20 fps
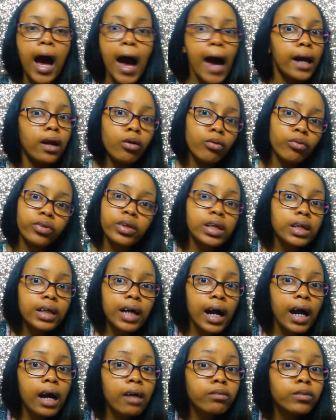I don't think
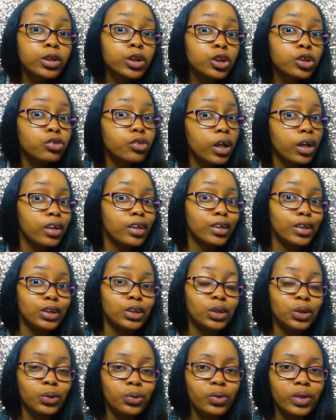I have the strength to
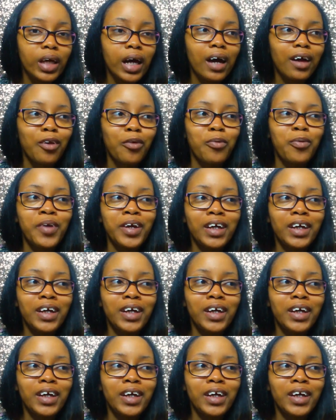do that,